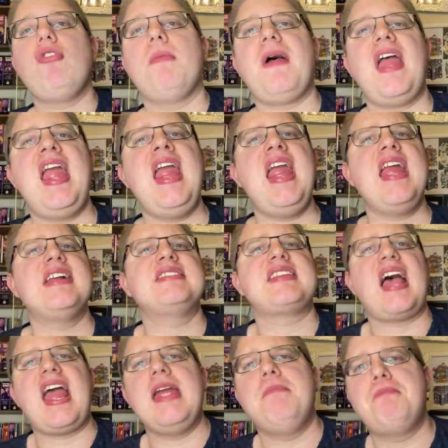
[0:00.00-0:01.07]
Robber. It is
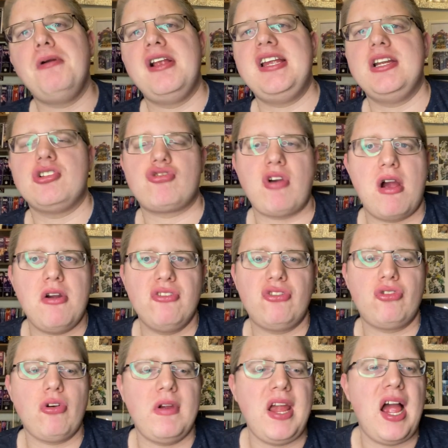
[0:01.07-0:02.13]
a brilliant Troughton
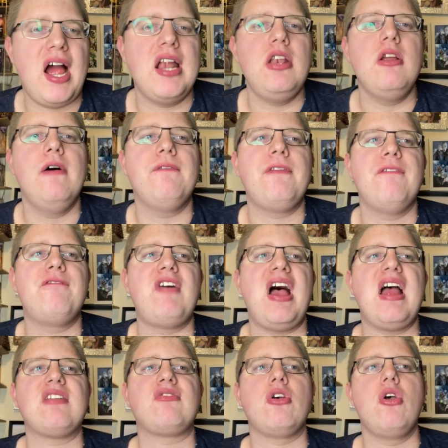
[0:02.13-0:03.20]
story. I love the
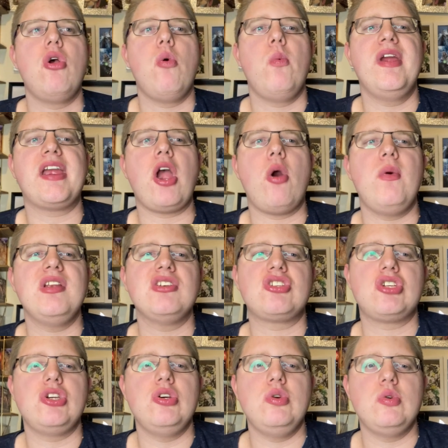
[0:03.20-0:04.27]
fact we go
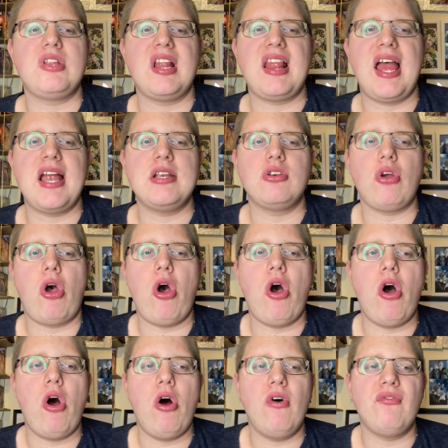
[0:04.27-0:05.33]
into the land
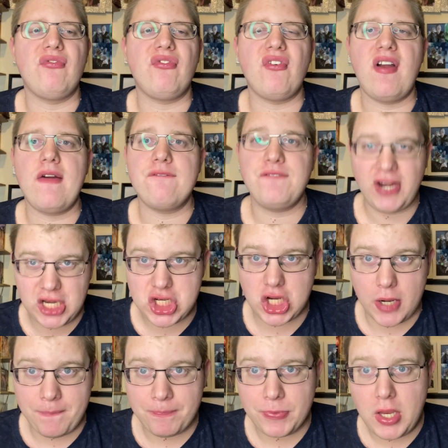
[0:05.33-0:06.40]
of
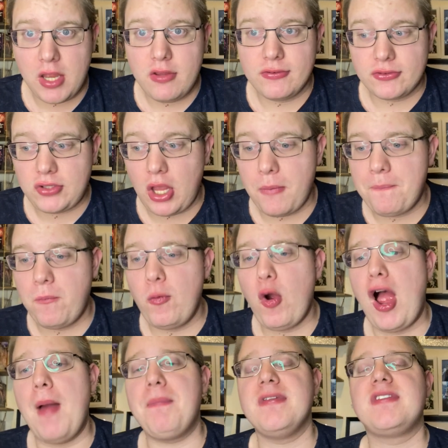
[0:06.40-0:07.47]
fiction. So
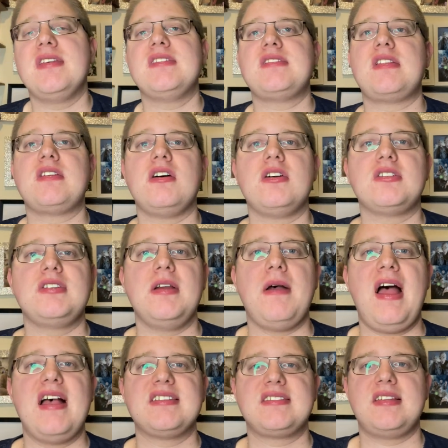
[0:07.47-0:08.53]
what happens is the Doctor
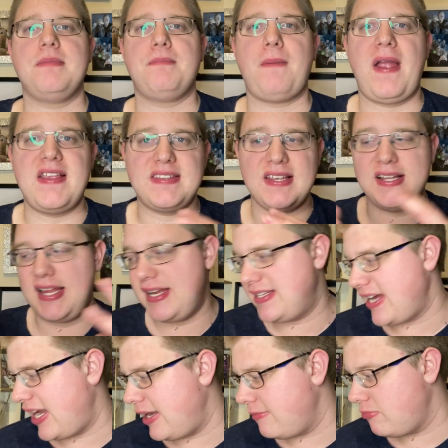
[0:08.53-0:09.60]
has to basically
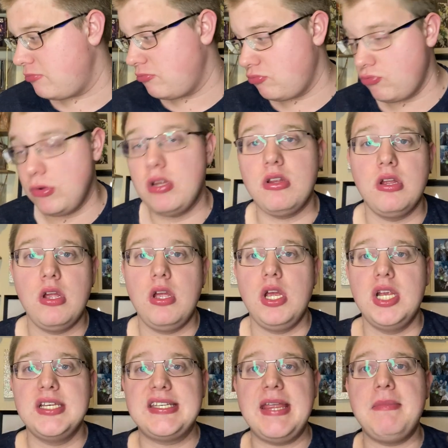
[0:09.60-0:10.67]

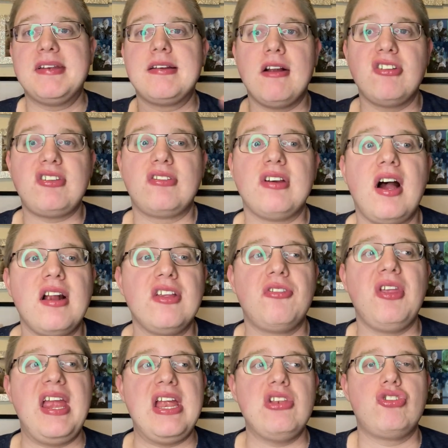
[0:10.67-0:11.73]
dematerialize the
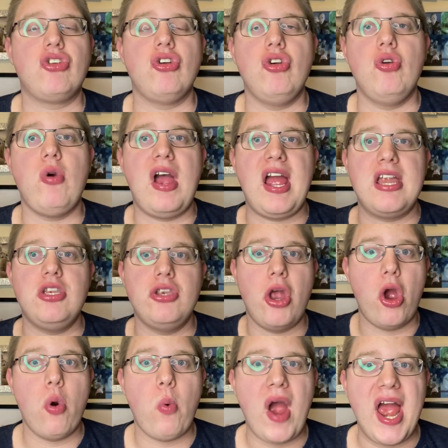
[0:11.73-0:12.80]
TARDIS into
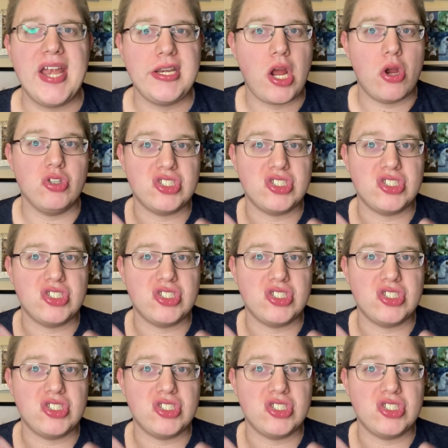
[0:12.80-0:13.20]
nowhere, no